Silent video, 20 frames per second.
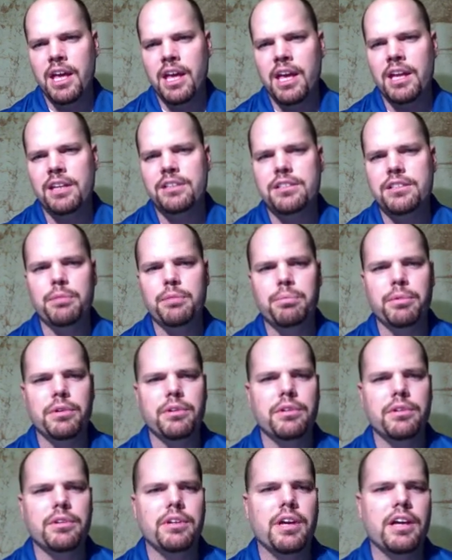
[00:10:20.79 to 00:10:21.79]
and a
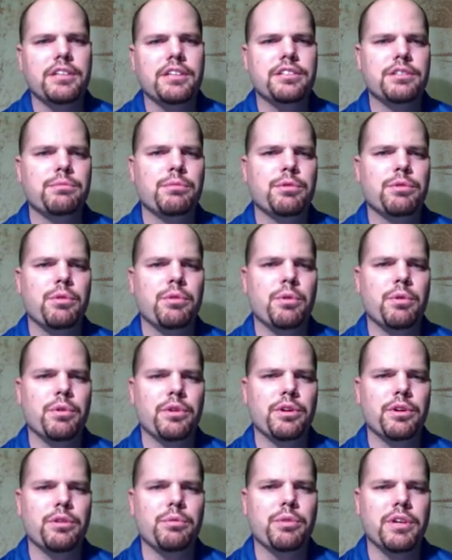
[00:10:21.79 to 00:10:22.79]
typical customer
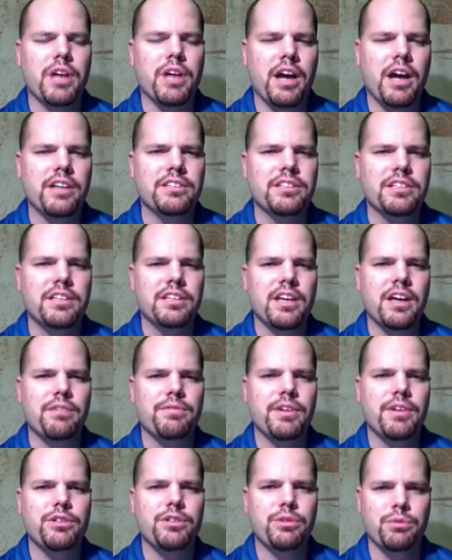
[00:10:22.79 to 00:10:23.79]
order will cost the
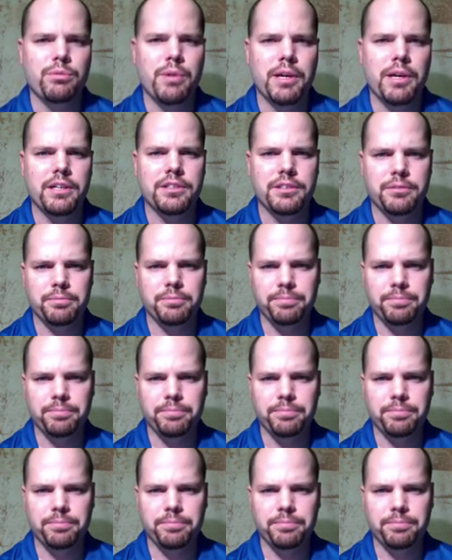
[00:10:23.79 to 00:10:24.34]
cafe $2.